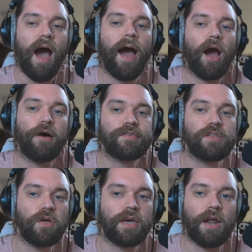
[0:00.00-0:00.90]
I
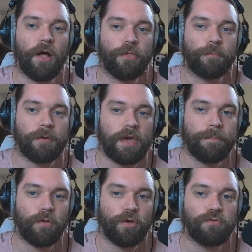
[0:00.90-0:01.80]
often look at other
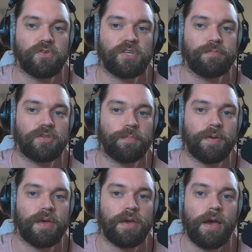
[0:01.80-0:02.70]
people who seem to be,